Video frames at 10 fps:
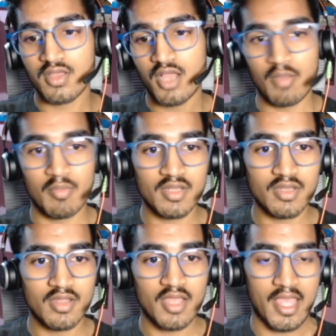
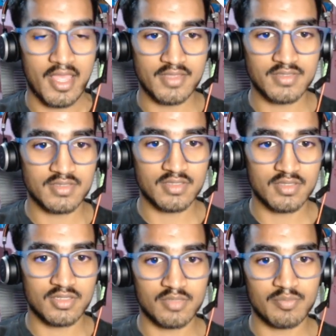Aman has
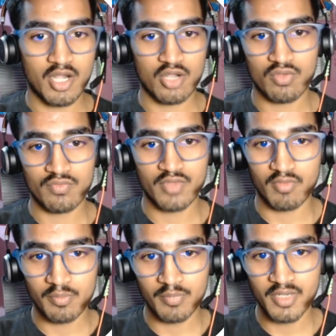a part of
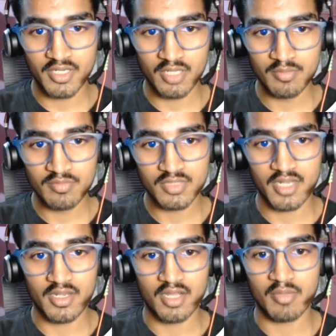development team,
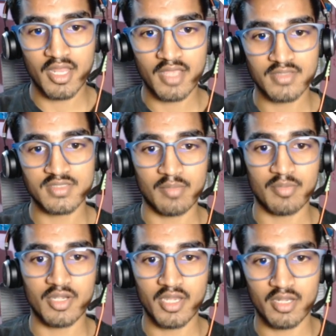then Aman has a
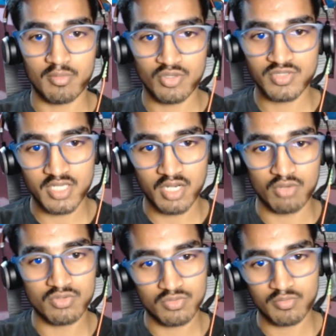separate AWS
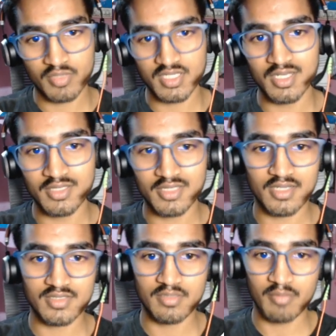account. So basically
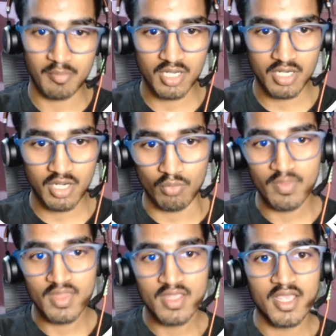that is a member account,
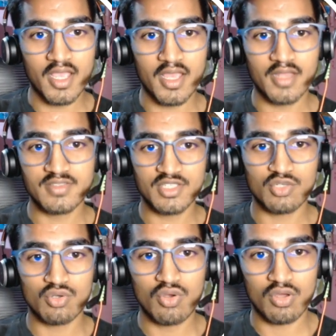and
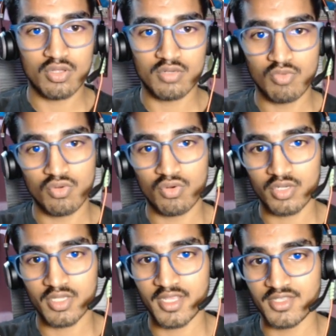zero or more
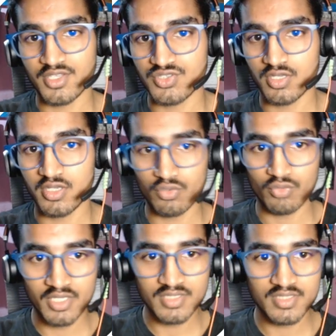organizational
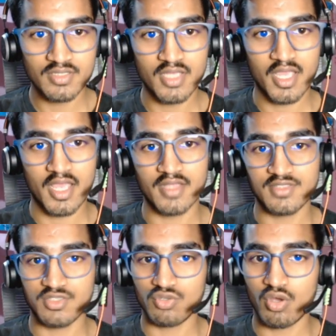units and
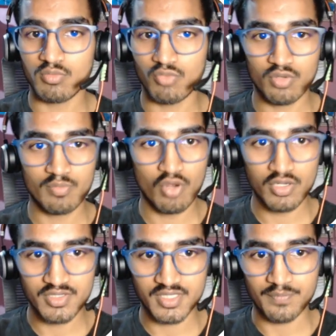zero or more
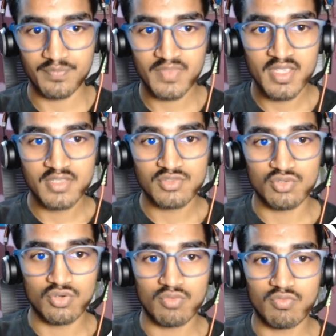policy.
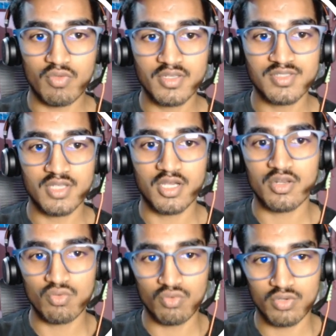So what is a
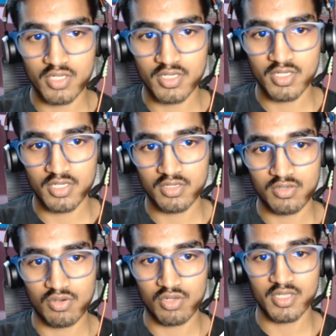root in a
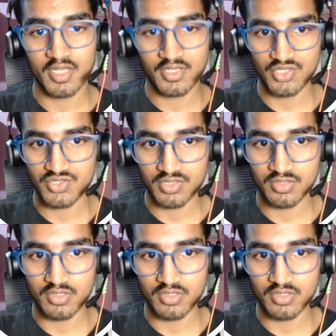organization?